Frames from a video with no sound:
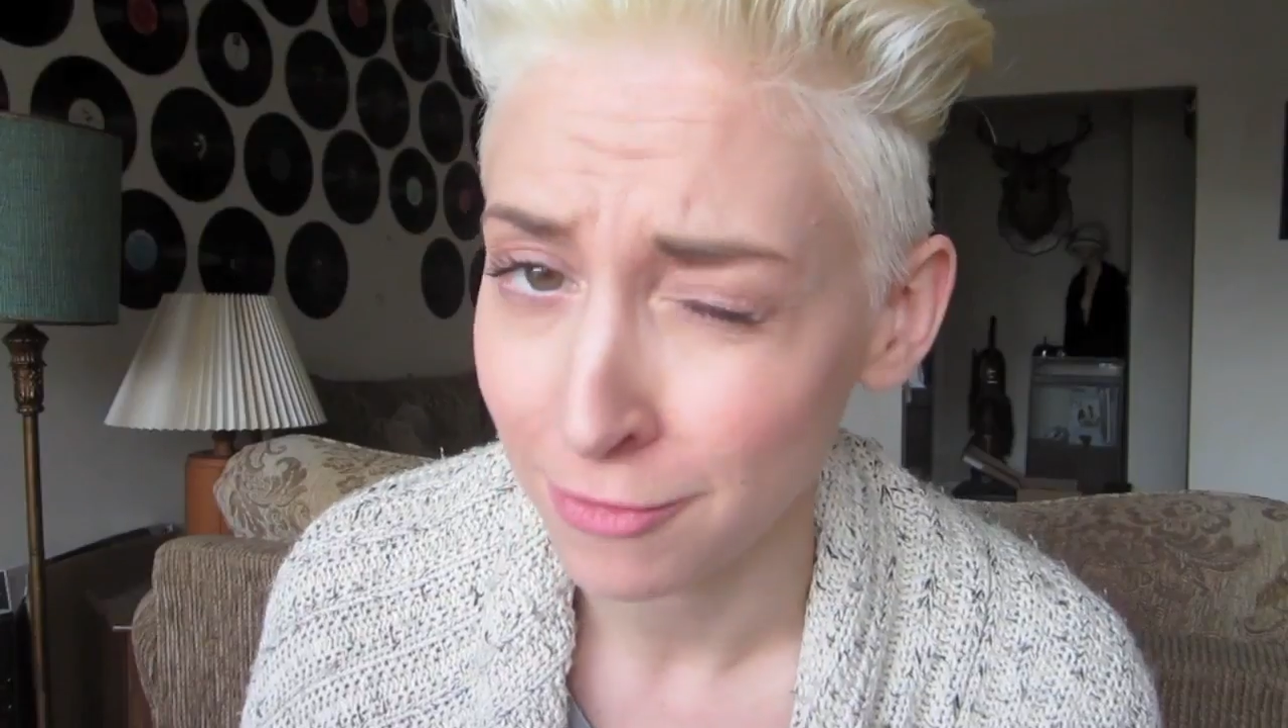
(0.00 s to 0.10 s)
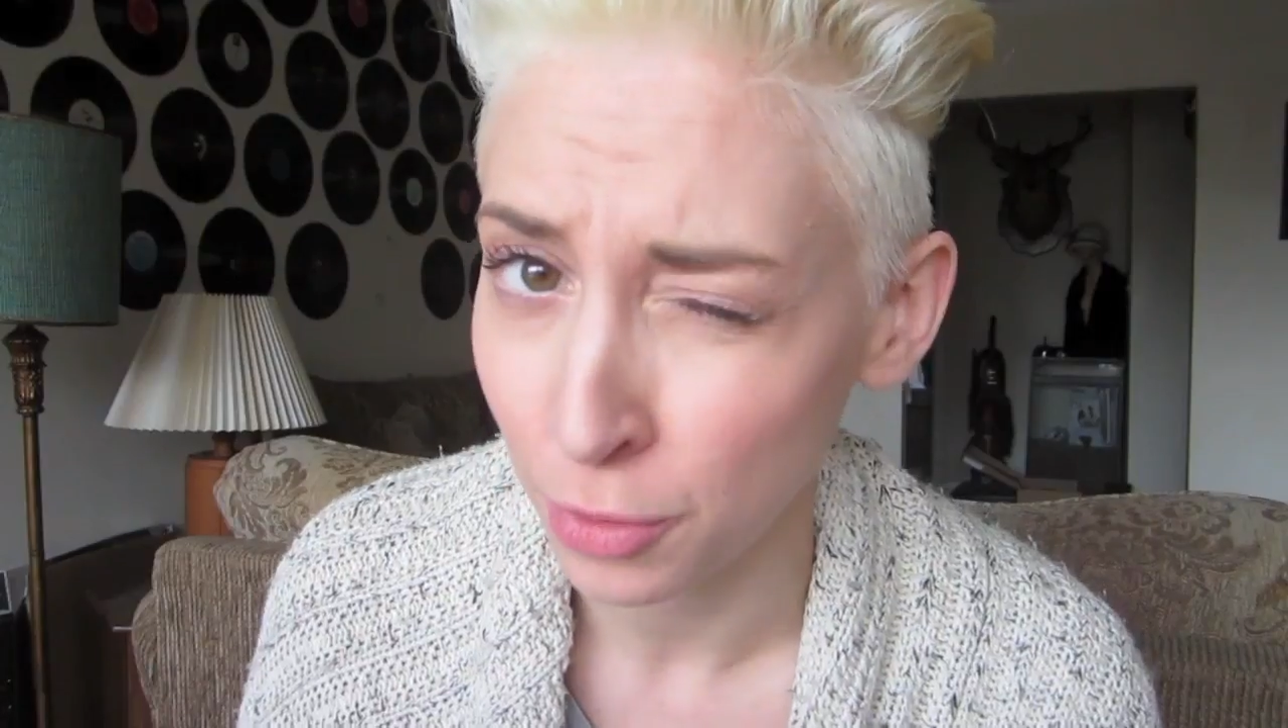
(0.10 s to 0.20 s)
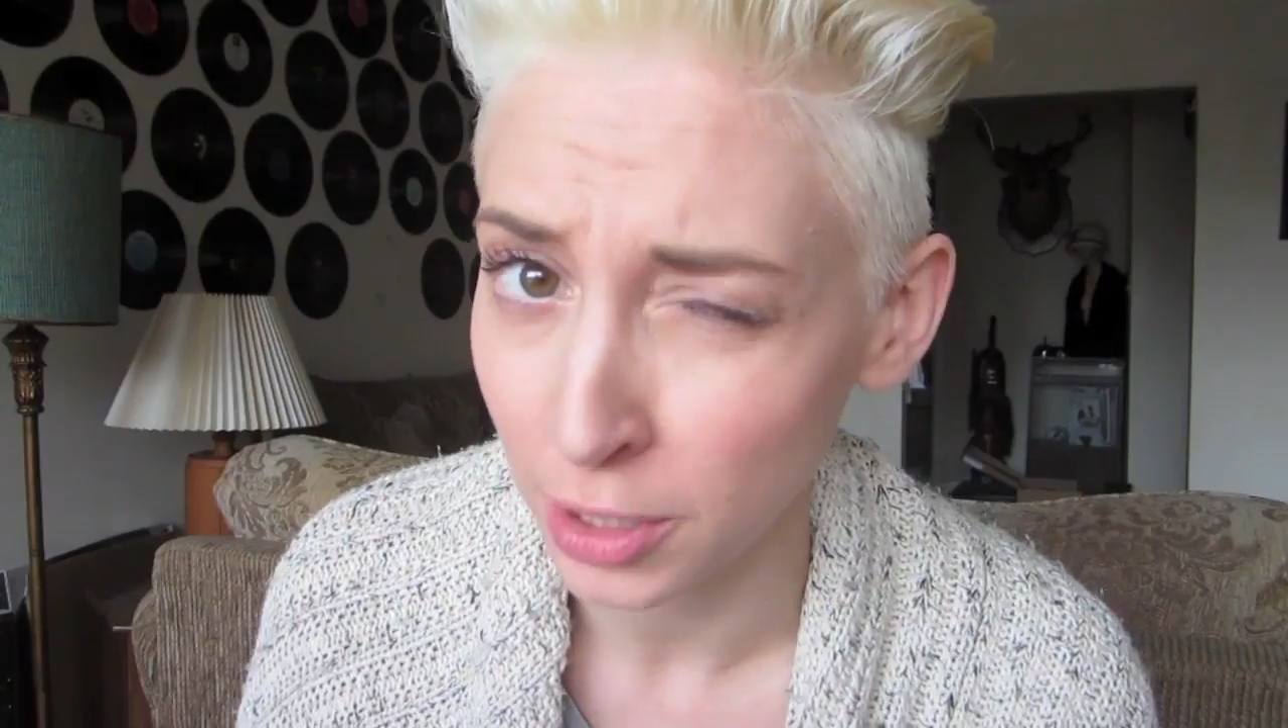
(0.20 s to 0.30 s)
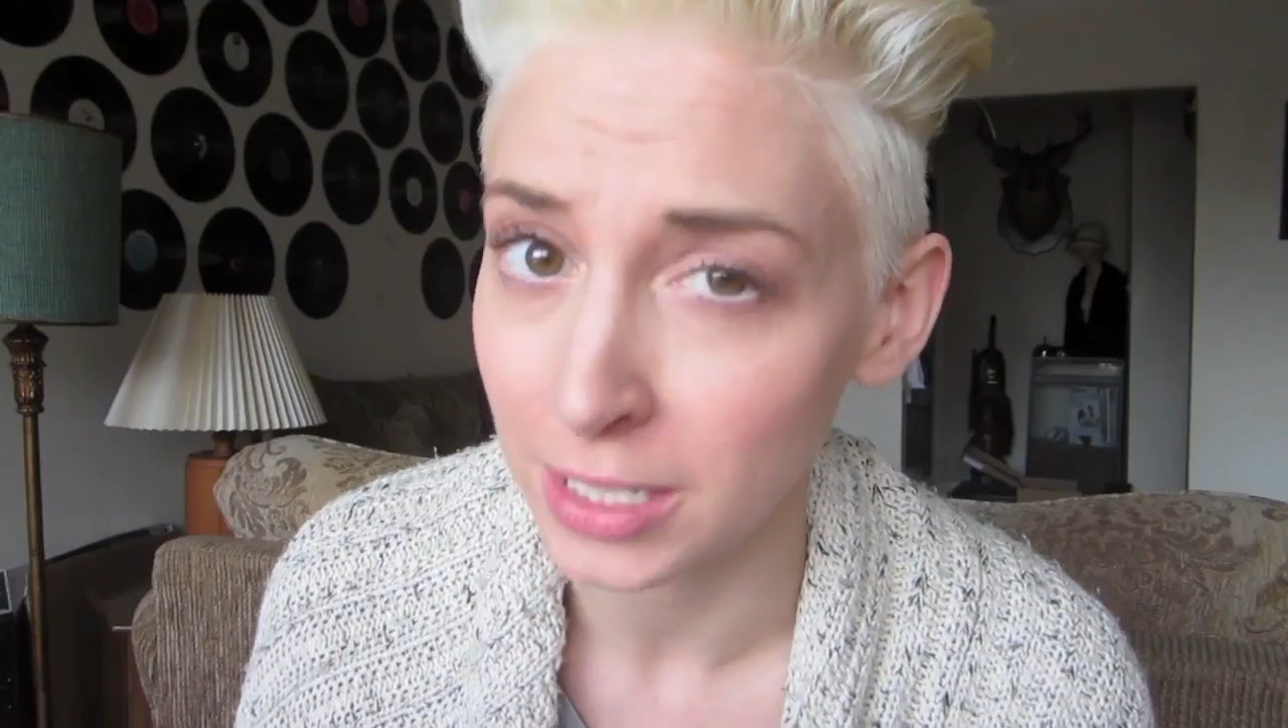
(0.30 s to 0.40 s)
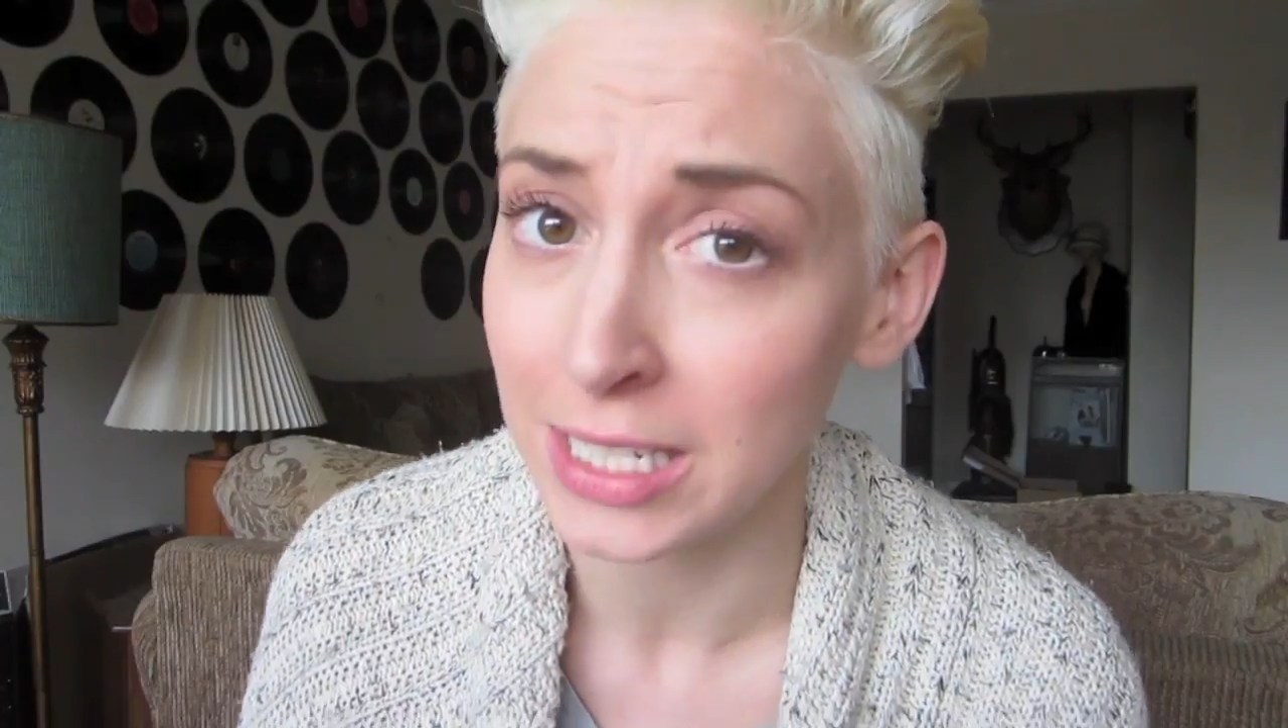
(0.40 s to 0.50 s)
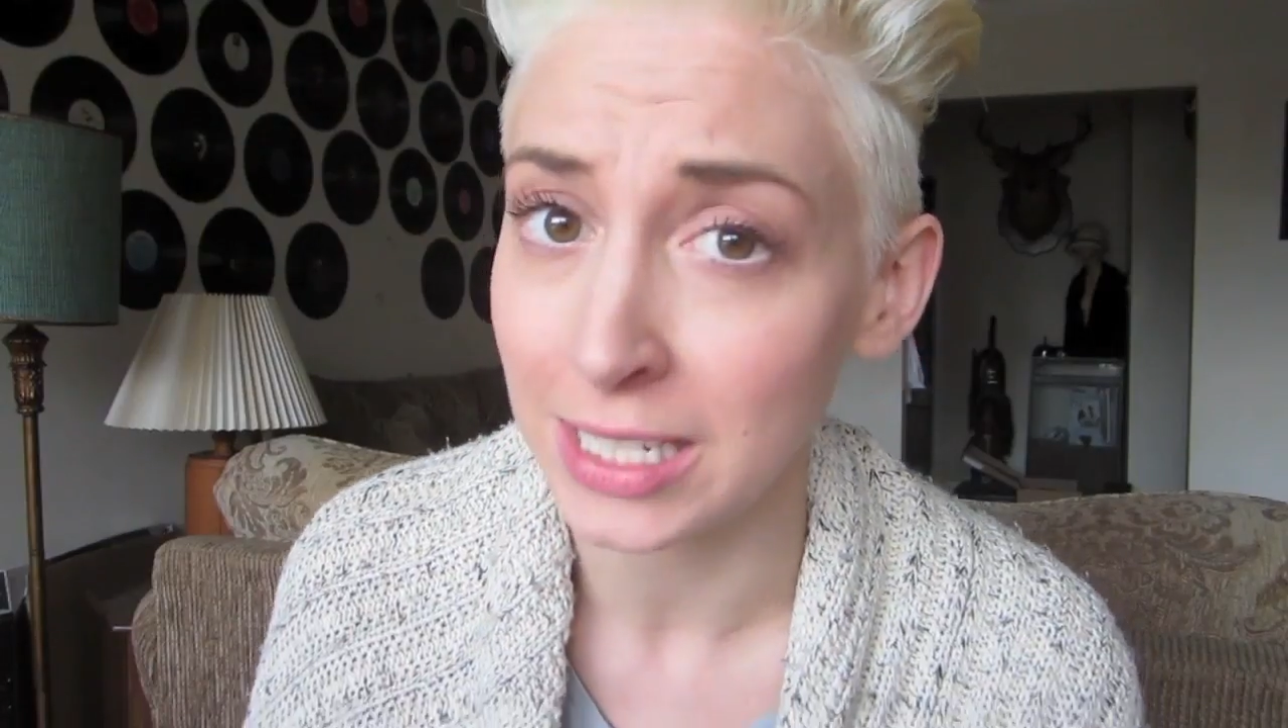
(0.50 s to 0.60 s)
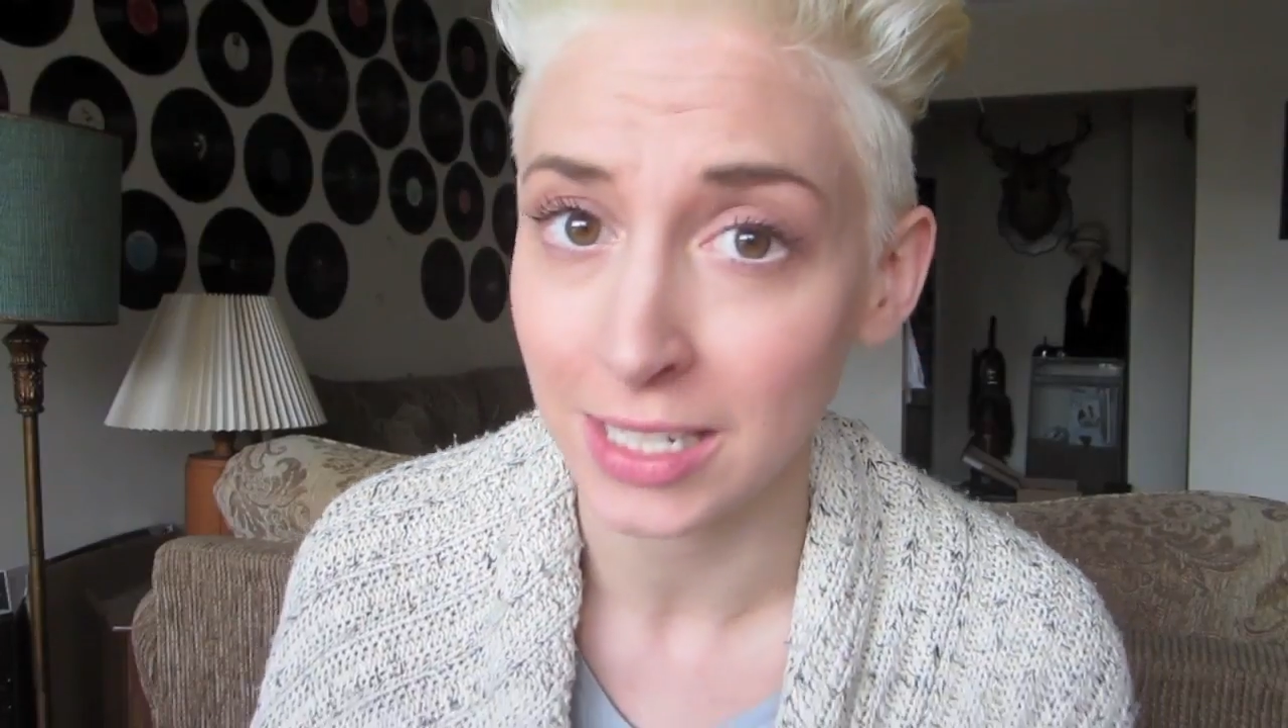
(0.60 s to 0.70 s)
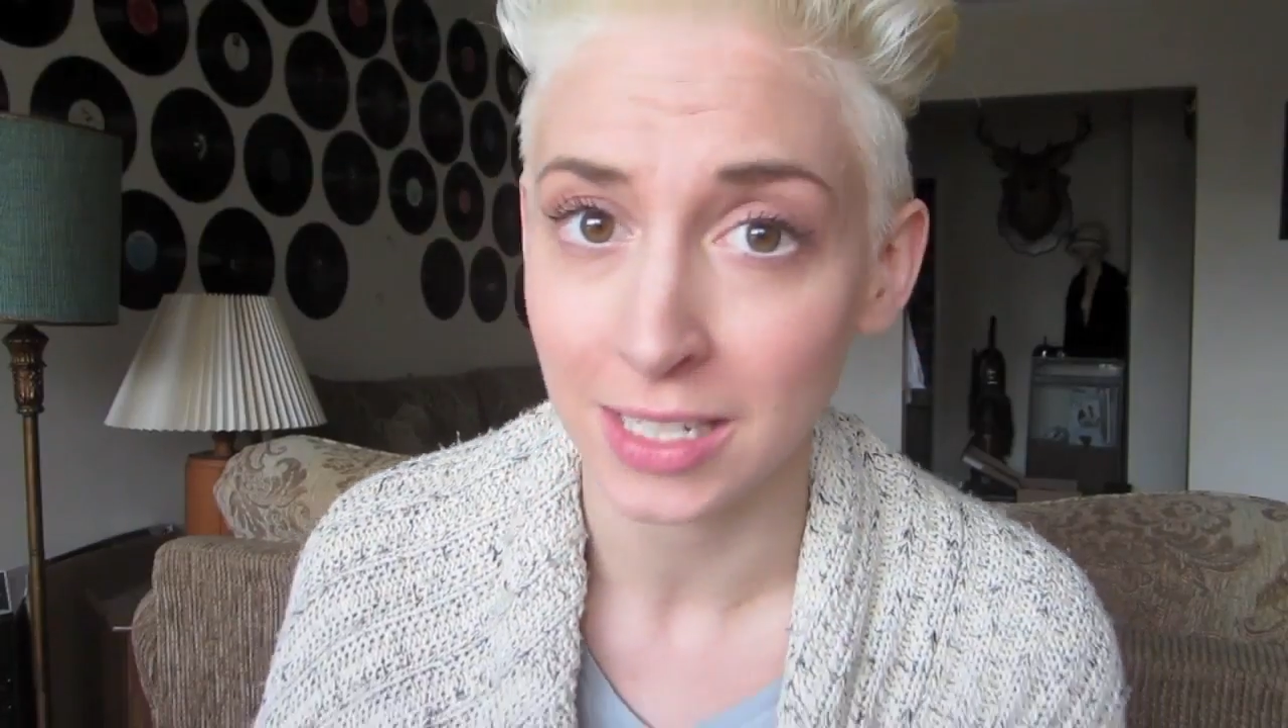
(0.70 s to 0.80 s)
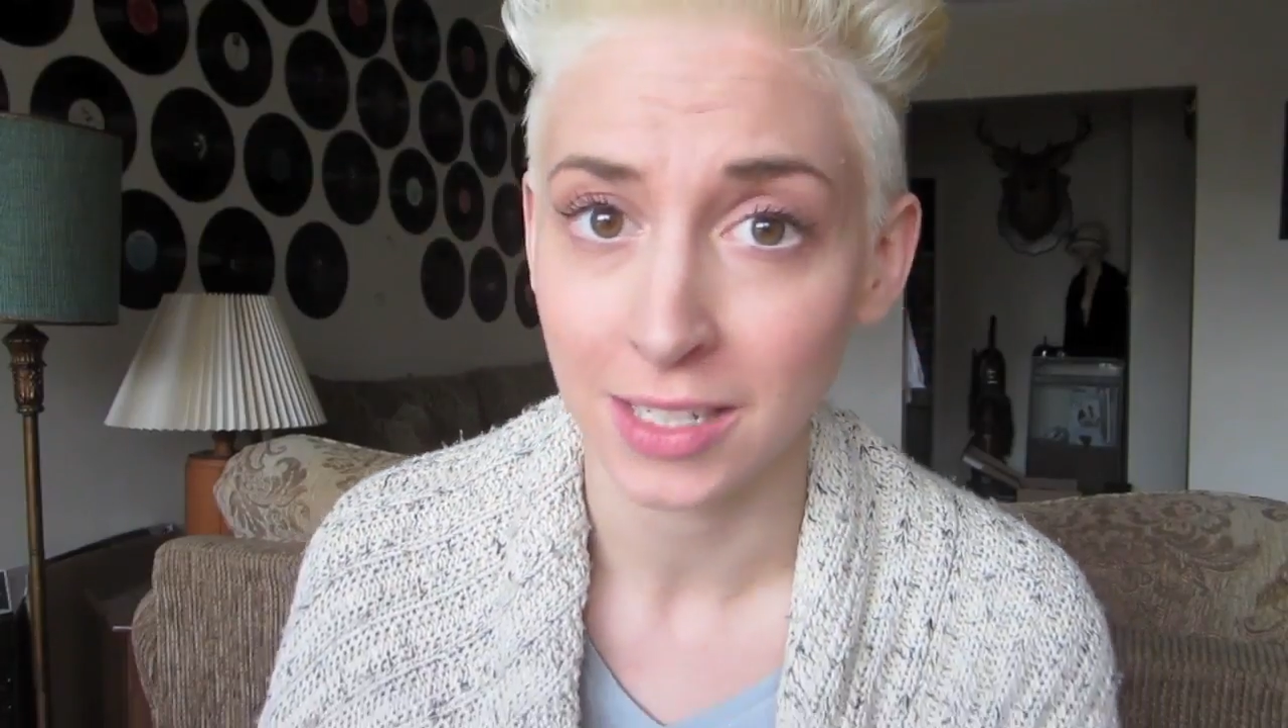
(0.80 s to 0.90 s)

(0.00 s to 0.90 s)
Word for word: 14.